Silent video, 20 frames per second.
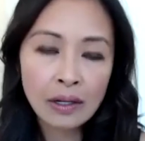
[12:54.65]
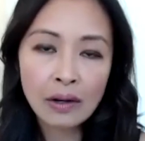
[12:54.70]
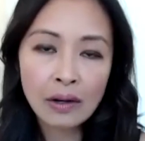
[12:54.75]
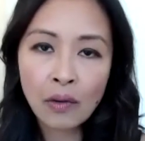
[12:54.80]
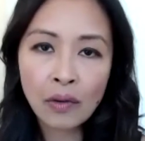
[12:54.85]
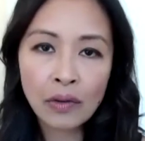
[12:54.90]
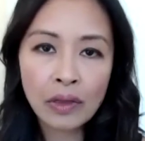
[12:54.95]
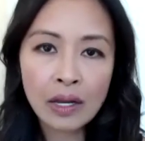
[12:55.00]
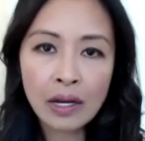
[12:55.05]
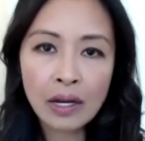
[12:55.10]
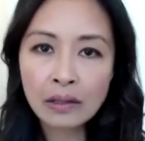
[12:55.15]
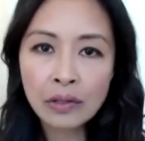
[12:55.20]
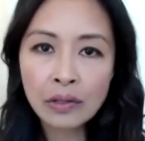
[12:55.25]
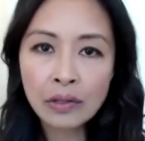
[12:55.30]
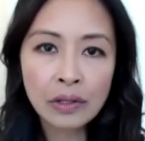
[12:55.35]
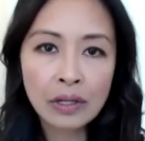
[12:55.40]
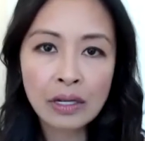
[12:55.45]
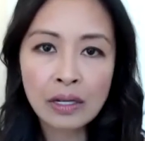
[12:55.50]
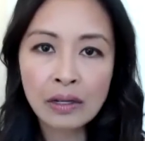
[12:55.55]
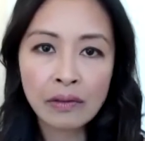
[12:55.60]
or the
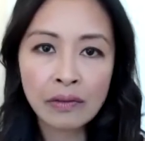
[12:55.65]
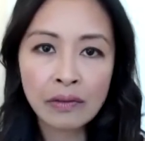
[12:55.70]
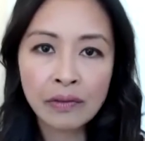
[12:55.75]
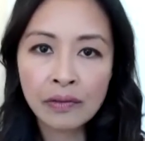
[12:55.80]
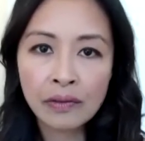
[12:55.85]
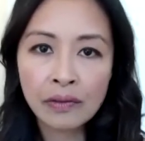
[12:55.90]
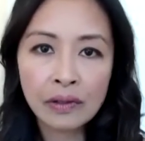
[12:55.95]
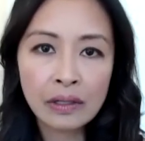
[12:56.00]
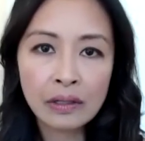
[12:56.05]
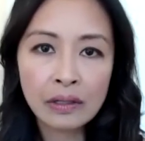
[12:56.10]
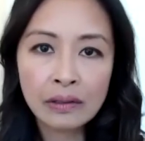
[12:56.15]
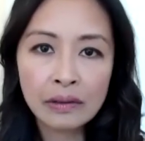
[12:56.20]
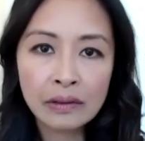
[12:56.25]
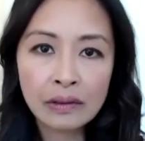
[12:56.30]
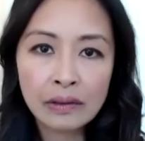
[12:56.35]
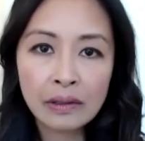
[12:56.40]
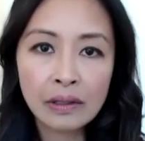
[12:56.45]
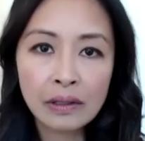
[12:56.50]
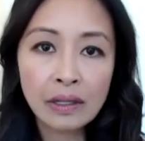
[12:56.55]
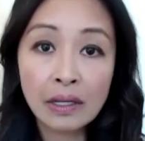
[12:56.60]
alternative
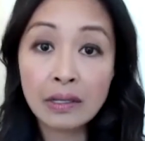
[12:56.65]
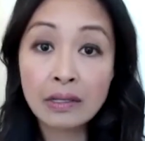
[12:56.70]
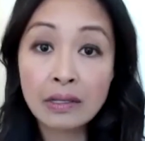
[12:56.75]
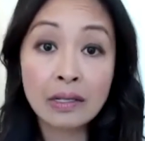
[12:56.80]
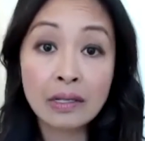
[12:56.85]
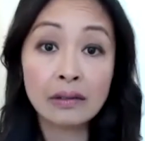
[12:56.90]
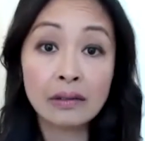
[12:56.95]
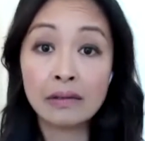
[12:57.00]
is,